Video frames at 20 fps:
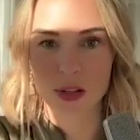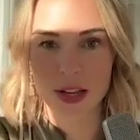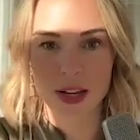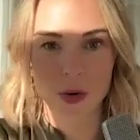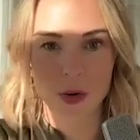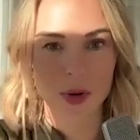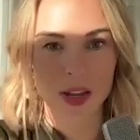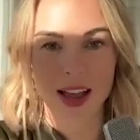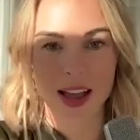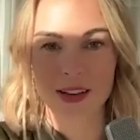
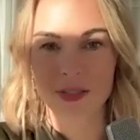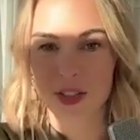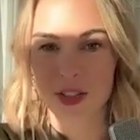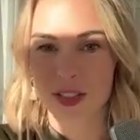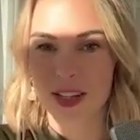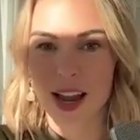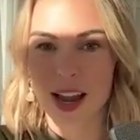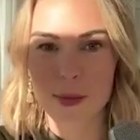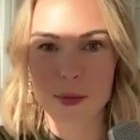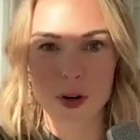Like we have a
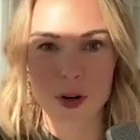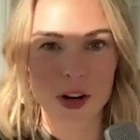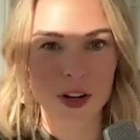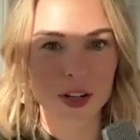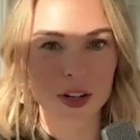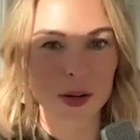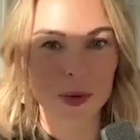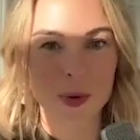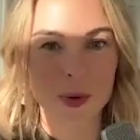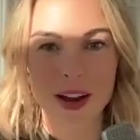timer on
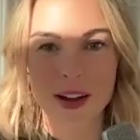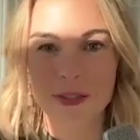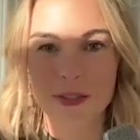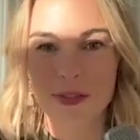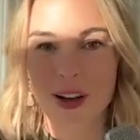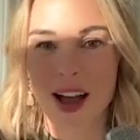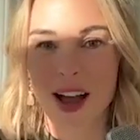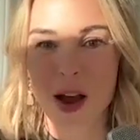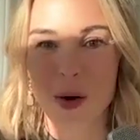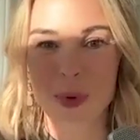our
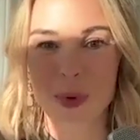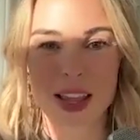Wi-Fi.